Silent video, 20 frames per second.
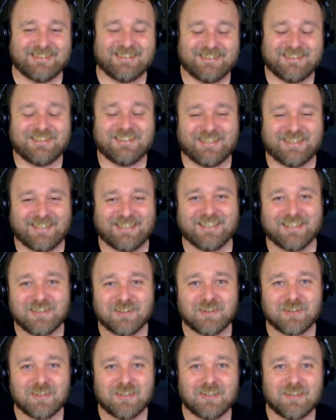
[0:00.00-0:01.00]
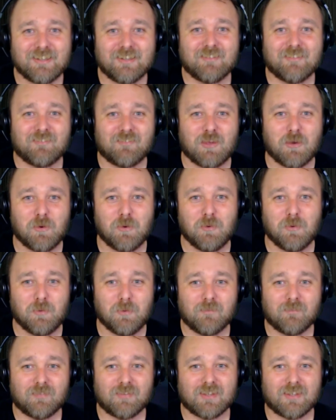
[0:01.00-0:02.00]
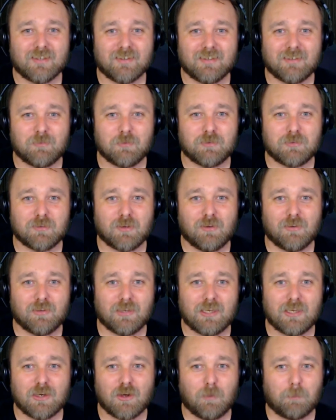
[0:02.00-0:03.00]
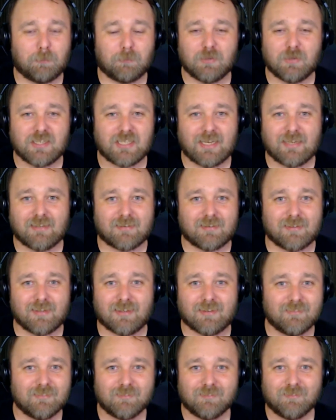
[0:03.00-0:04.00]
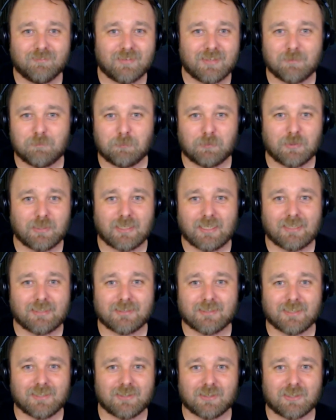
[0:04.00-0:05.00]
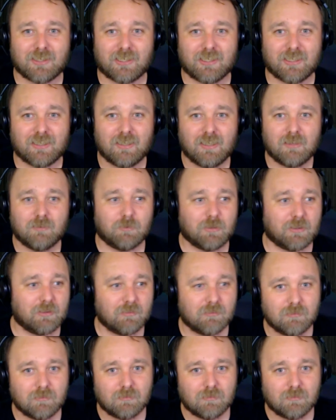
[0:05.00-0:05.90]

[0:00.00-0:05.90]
Yeah. No, it all predates it. It predates it. They're gonna wait.